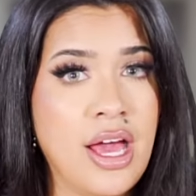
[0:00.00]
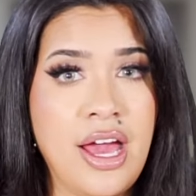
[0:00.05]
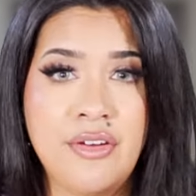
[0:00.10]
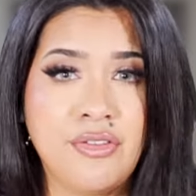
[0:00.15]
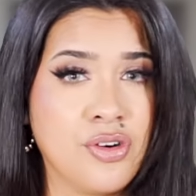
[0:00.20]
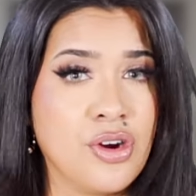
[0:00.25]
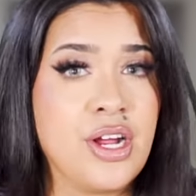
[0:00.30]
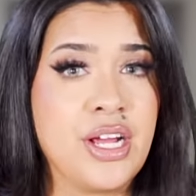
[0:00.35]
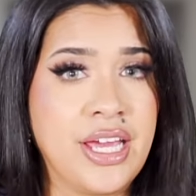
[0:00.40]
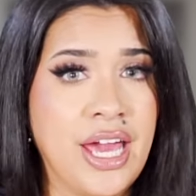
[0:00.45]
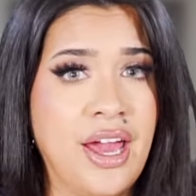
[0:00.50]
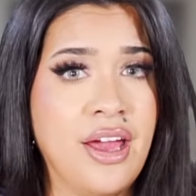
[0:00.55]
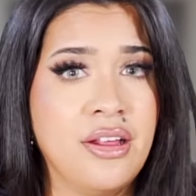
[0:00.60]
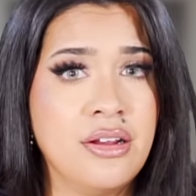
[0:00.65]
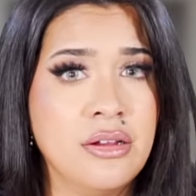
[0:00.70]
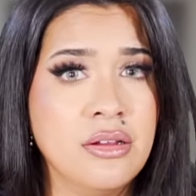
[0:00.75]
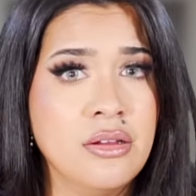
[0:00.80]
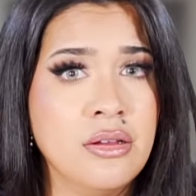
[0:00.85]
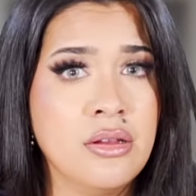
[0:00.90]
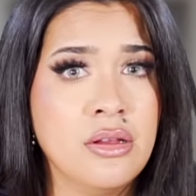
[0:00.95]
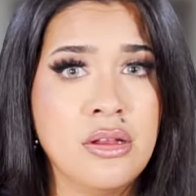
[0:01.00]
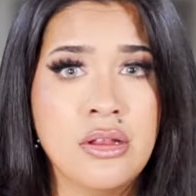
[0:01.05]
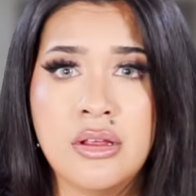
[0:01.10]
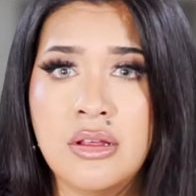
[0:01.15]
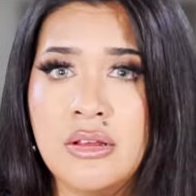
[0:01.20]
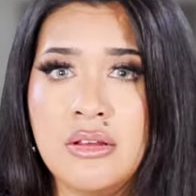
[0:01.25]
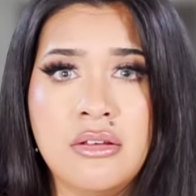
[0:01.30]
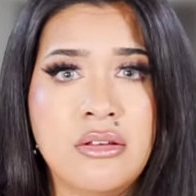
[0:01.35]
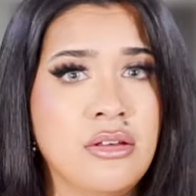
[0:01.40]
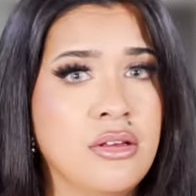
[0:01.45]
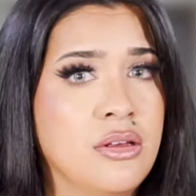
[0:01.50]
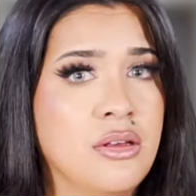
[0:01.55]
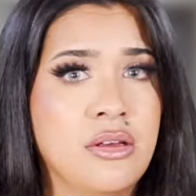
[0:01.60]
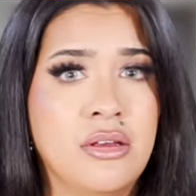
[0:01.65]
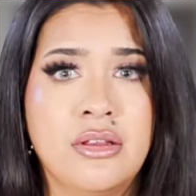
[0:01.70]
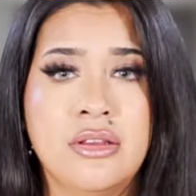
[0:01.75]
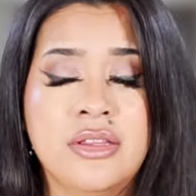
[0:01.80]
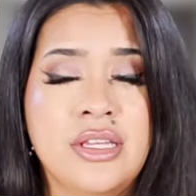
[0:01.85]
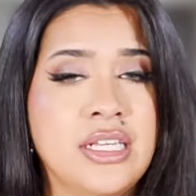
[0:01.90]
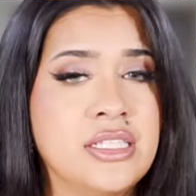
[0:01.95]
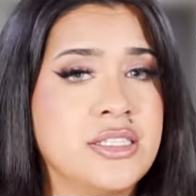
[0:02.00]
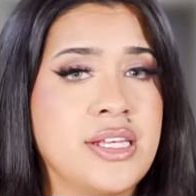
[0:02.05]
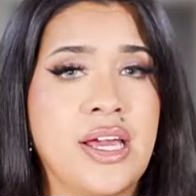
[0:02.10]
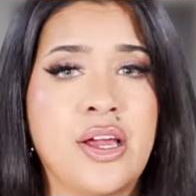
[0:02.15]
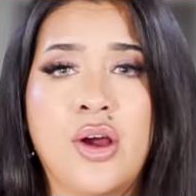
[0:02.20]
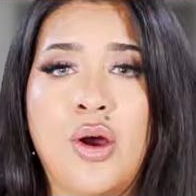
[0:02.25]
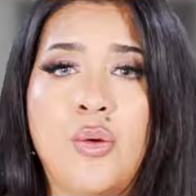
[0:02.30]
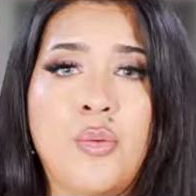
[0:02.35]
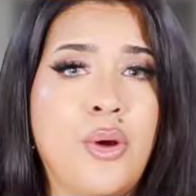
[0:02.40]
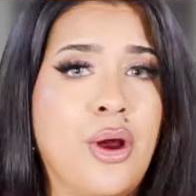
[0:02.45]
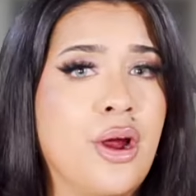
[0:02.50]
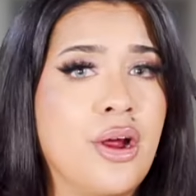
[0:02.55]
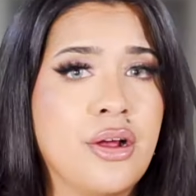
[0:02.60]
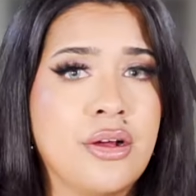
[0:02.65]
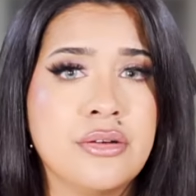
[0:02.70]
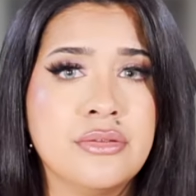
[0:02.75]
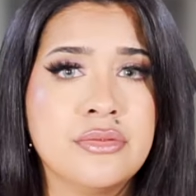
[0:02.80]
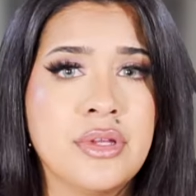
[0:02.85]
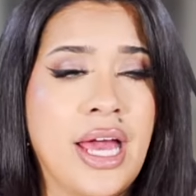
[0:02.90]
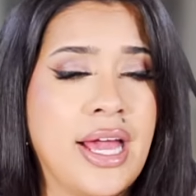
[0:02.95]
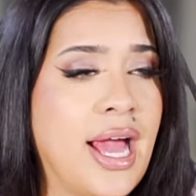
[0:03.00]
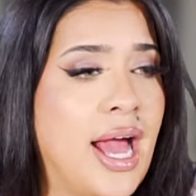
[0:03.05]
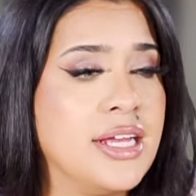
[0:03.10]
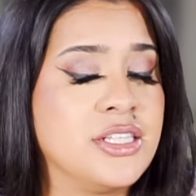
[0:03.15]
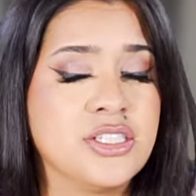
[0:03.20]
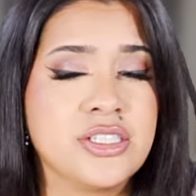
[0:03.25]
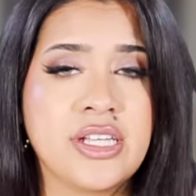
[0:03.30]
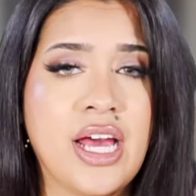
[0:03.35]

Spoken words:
ever again, this ain't gonna work. Like, all